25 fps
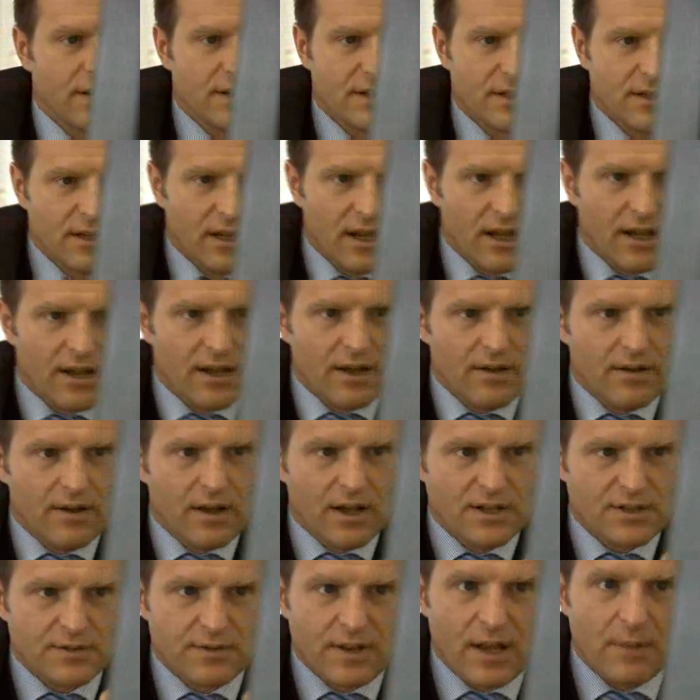The aim
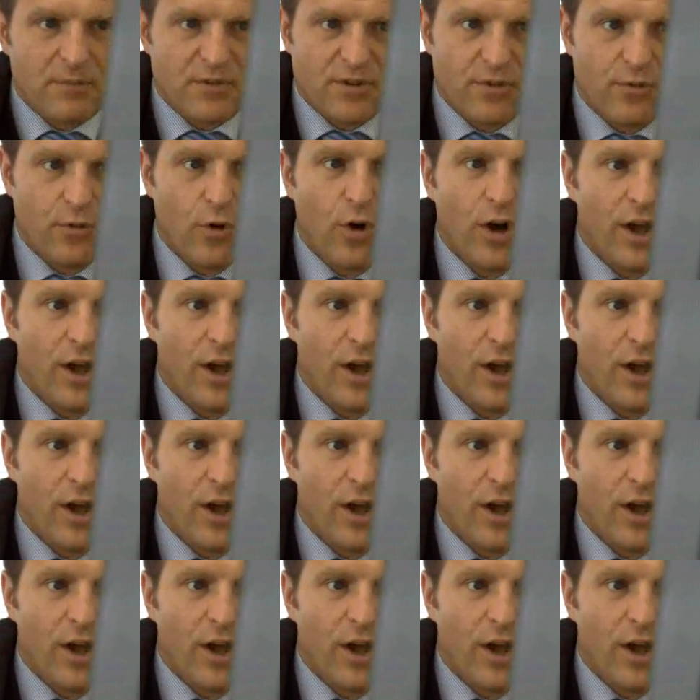was to completely